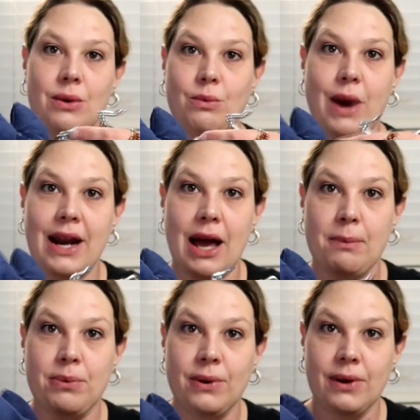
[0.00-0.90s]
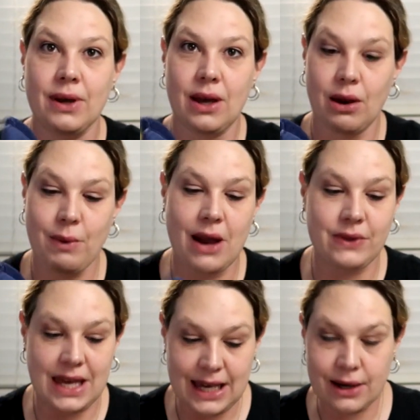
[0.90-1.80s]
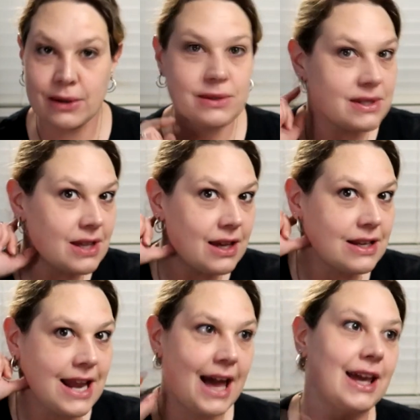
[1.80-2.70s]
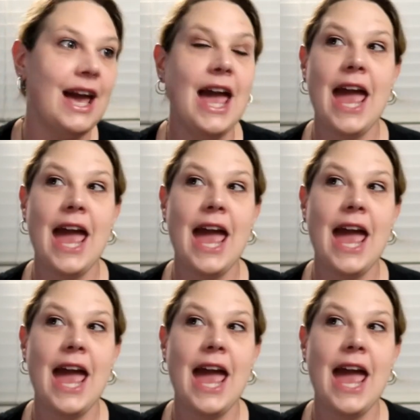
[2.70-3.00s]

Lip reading: right up around the ears, neck,